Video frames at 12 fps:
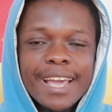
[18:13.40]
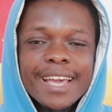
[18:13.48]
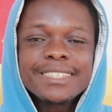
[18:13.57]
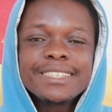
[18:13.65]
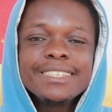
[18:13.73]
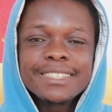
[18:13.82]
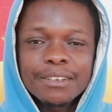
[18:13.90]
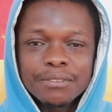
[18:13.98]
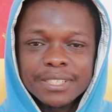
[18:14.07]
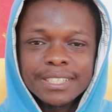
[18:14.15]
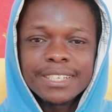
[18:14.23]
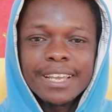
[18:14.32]
sc
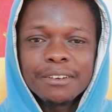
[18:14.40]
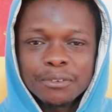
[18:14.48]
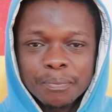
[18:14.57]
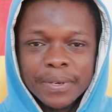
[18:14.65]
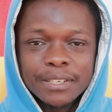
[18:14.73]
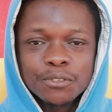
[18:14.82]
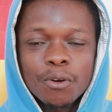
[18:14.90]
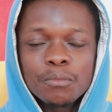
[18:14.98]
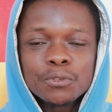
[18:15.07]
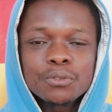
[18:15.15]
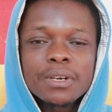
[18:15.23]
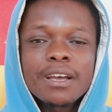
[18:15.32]
servicing and repairs
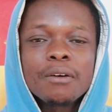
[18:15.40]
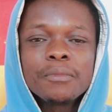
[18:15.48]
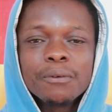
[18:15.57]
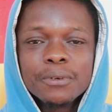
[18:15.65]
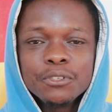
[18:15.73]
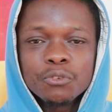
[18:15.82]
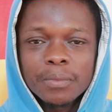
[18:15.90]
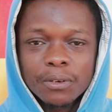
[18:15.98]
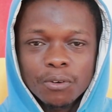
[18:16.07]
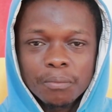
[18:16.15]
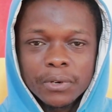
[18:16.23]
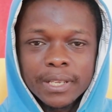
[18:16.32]
almost camera ho
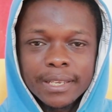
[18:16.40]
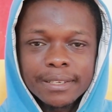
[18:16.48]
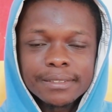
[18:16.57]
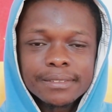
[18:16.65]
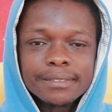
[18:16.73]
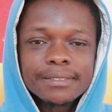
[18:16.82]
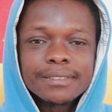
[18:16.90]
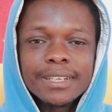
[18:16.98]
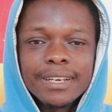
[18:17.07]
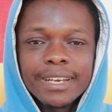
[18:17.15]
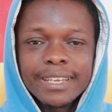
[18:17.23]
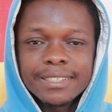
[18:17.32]
juma na omo ye
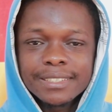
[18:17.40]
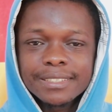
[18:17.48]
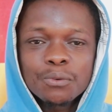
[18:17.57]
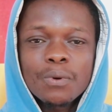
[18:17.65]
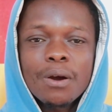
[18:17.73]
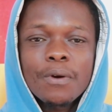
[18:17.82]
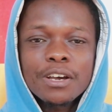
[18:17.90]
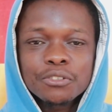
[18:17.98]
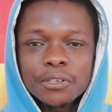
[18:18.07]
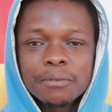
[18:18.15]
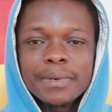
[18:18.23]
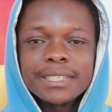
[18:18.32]
lens wa
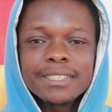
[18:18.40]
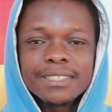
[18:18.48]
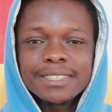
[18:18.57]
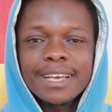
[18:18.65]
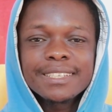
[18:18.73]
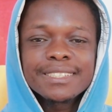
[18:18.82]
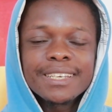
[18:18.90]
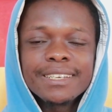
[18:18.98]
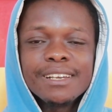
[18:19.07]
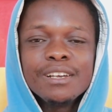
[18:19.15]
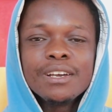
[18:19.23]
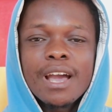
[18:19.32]
so machines I
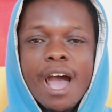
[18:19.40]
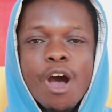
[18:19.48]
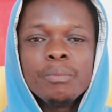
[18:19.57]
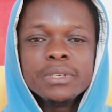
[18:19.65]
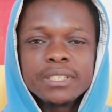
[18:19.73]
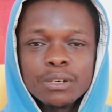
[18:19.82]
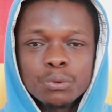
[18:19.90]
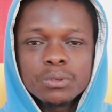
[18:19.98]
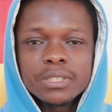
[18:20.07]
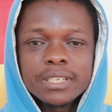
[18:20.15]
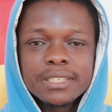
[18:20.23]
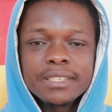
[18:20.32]
say au pese
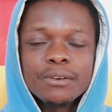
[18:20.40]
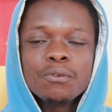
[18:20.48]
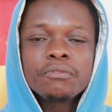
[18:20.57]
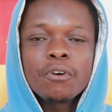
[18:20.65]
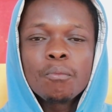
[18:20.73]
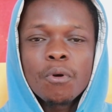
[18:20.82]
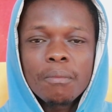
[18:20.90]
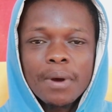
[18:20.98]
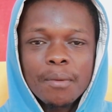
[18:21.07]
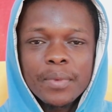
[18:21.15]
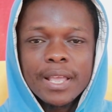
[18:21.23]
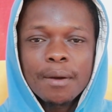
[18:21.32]
won se se o from
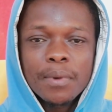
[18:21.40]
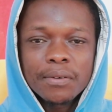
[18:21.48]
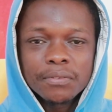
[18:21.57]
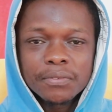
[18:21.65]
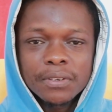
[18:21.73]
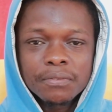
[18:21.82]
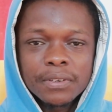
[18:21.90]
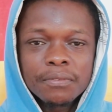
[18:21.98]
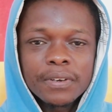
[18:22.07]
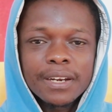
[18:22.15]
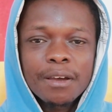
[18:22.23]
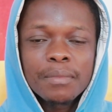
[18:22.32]
mba be yama fefefe
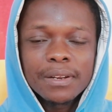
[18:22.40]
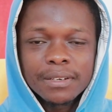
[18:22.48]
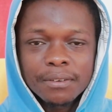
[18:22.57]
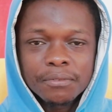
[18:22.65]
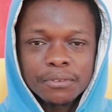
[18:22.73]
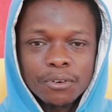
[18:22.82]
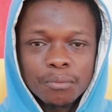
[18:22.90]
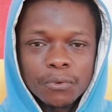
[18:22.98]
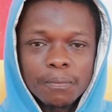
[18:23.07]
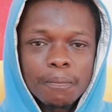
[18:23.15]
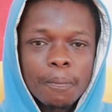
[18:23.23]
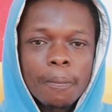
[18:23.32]
fanama ne na from